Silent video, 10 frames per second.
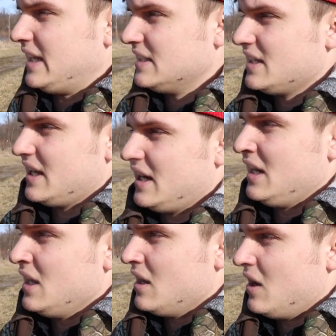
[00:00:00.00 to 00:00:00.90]
He said,
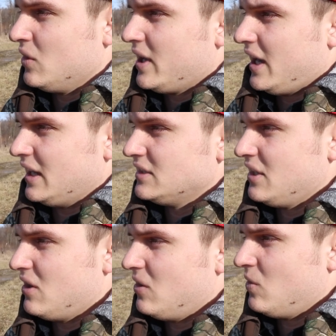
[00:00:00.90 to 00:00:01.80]
okay,
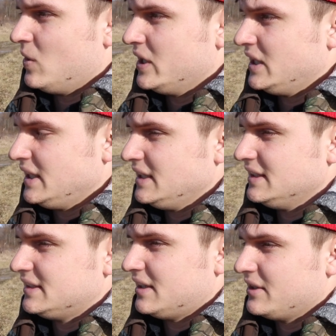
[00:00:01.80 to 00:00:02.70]
so
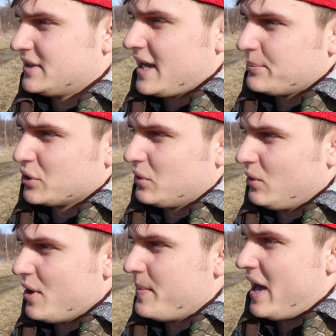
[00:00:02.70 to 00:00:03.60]
he's
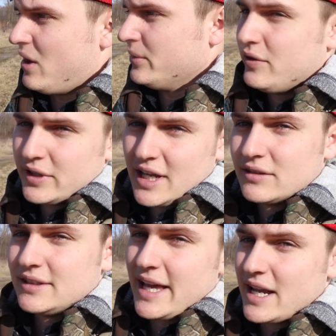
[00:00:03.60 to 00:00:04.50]
skeptical about filling
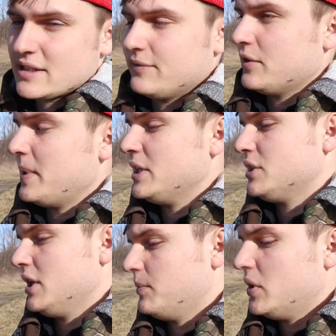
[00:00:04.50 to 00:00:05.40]
out the tax
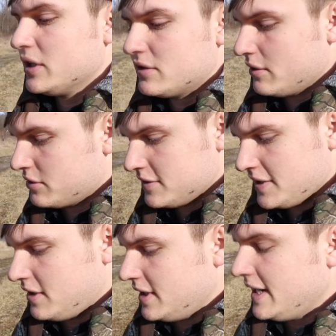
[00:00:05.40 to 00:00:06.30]
information, putting his social
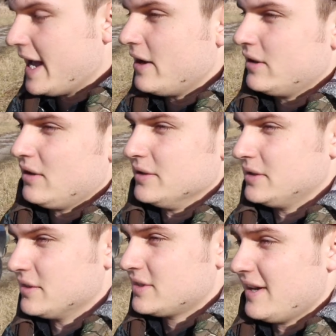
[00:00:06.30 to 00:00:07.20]
security down and all this
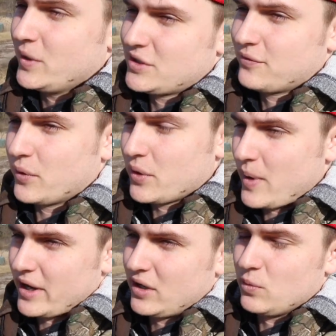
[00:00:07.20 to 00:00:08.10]
other stuff, which for the
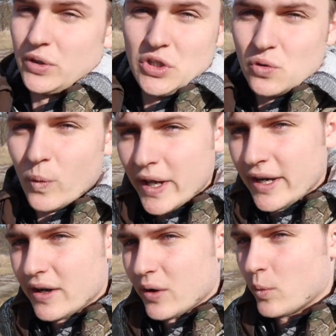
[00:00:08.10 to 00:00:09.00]
record, when you
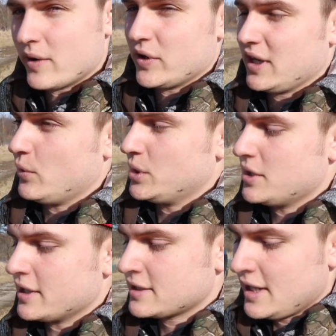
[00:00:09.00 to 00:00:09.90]
win one of our giveaway
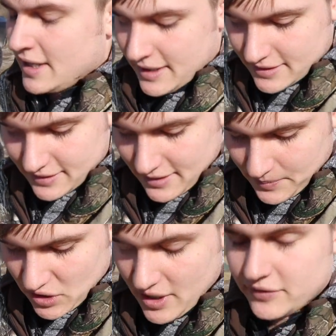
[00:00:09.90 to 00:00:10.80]
trucks, this is
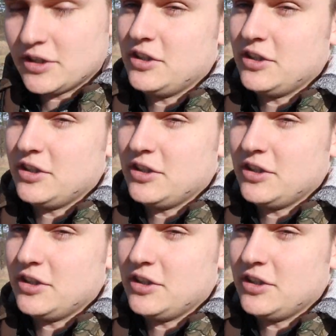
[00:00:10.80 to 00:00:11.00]
something you have to